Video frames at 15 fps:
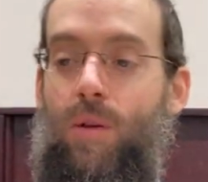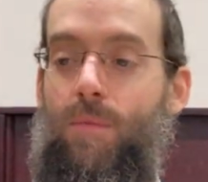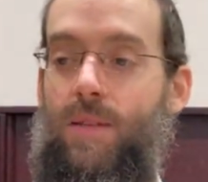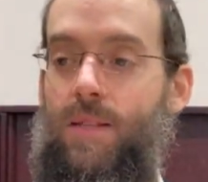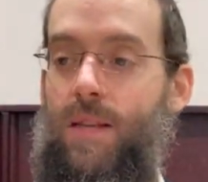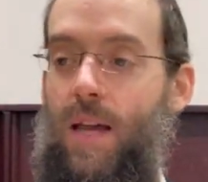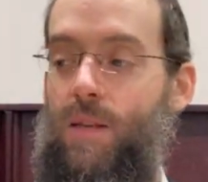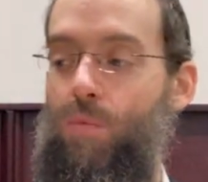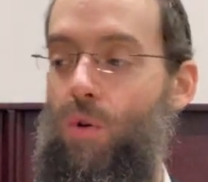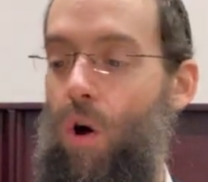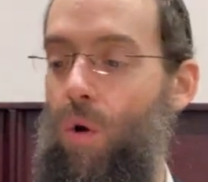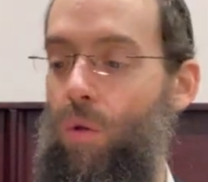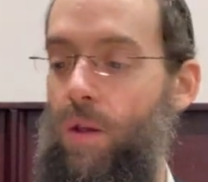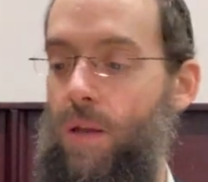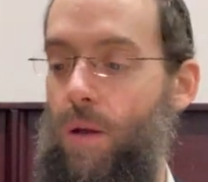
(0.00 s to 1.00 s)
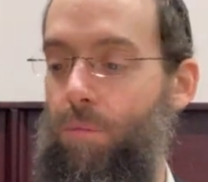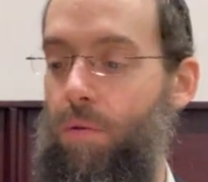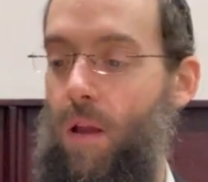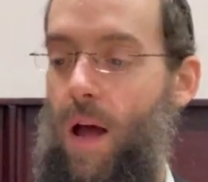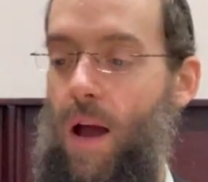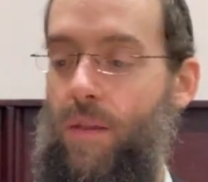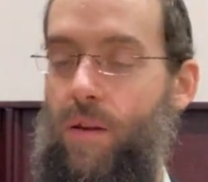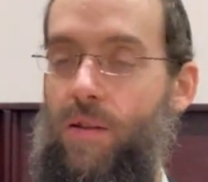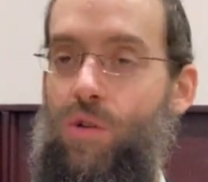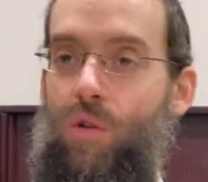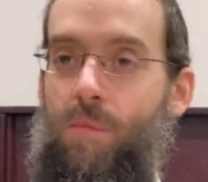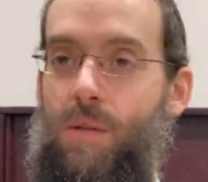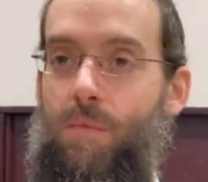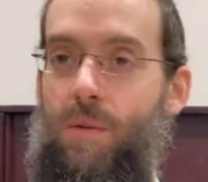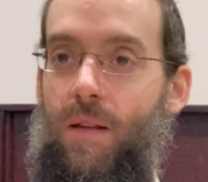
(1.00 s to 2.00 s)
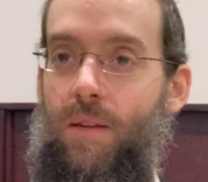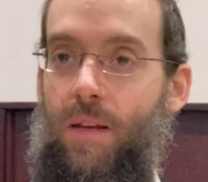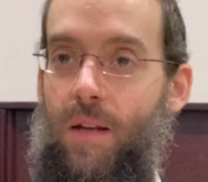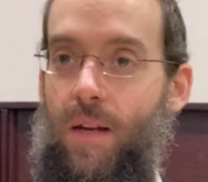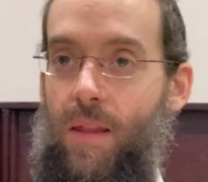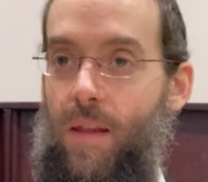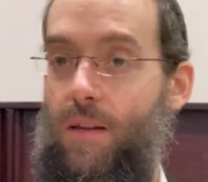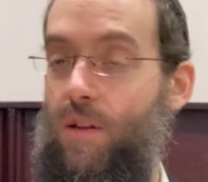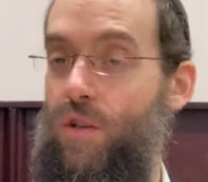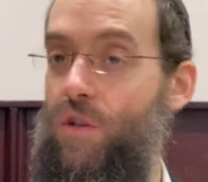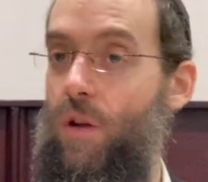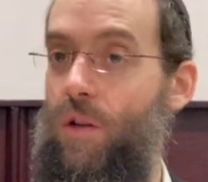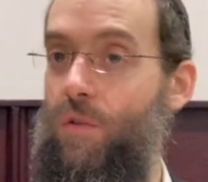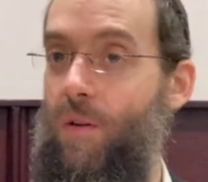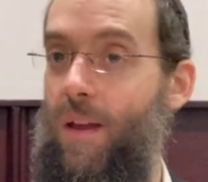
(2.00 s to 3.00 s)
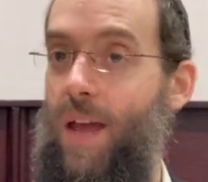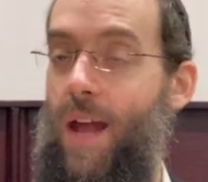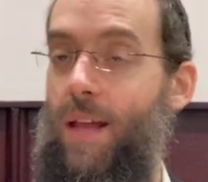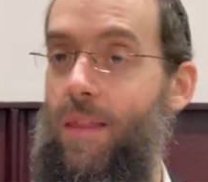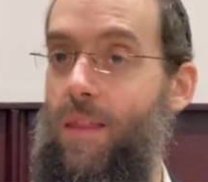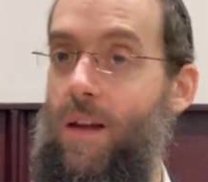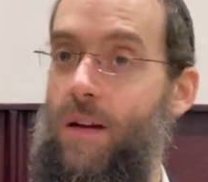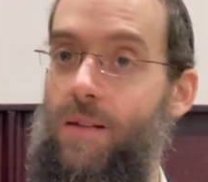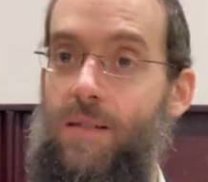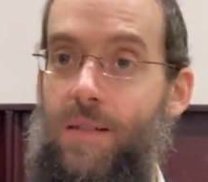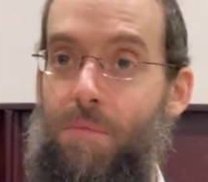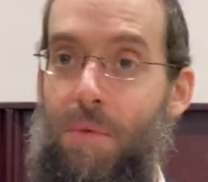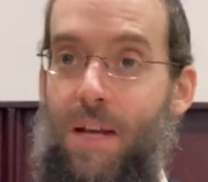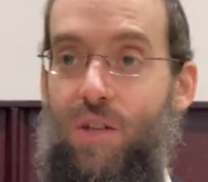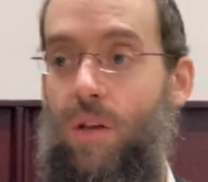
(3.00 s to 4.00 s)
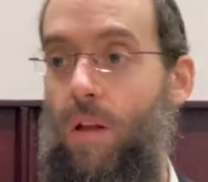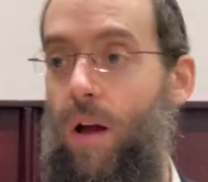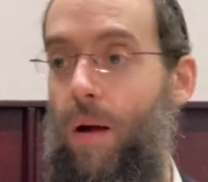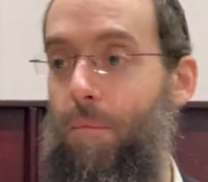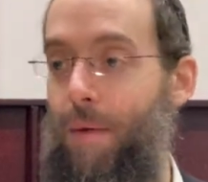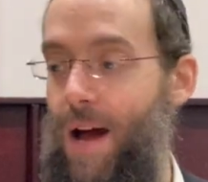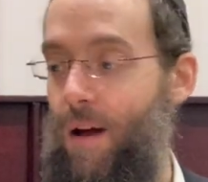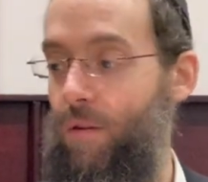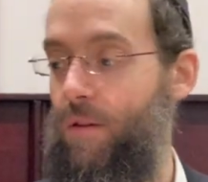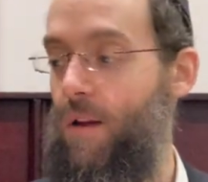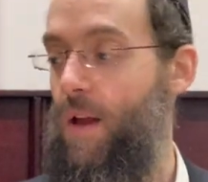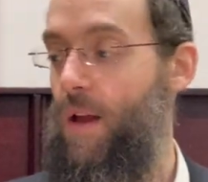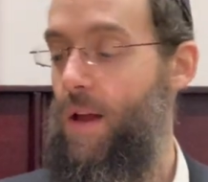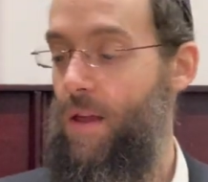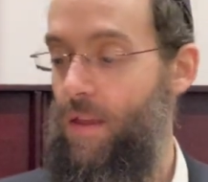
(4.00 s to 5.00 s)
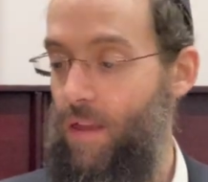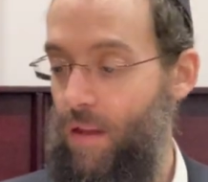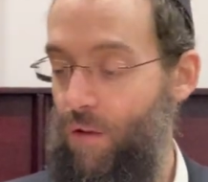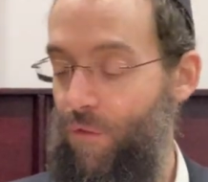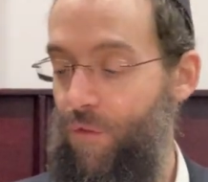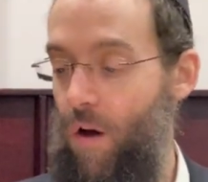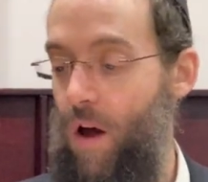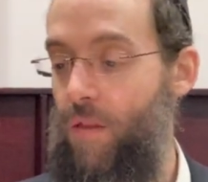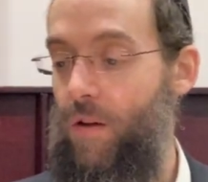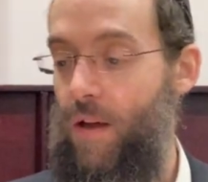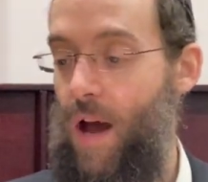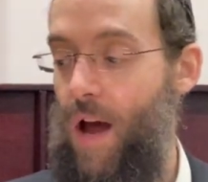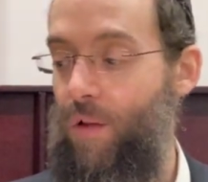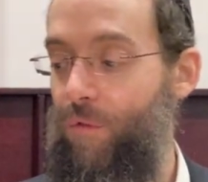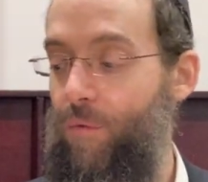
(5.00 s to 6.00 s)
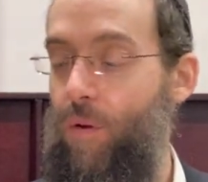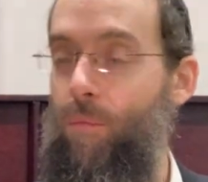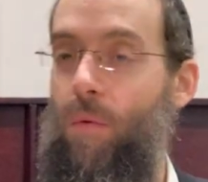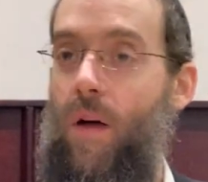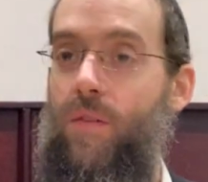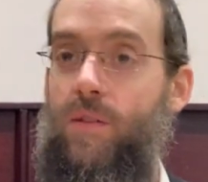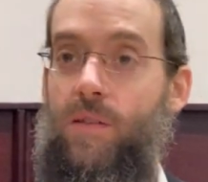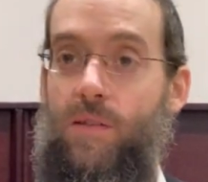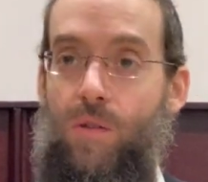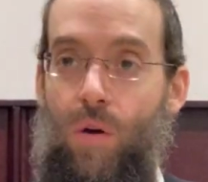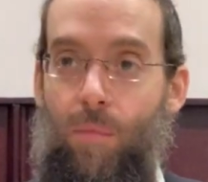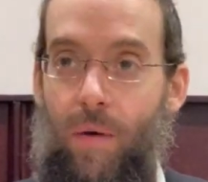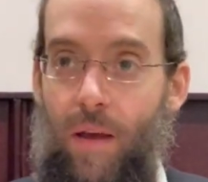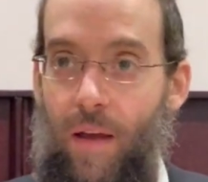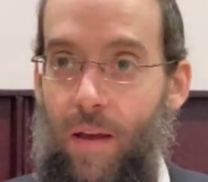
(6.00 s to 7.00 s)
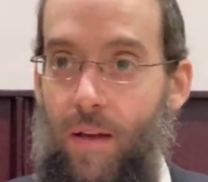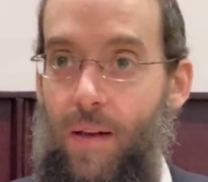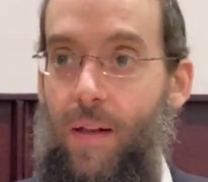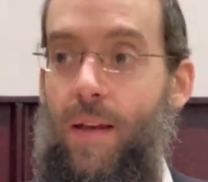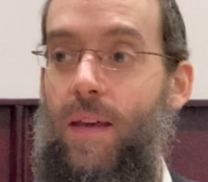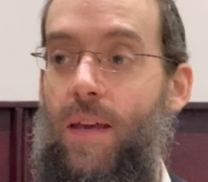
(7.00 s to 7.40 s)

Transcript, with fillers: says we only apply the ksubas bin indichren that the children get their special amount that the father got from the mother's k'suba.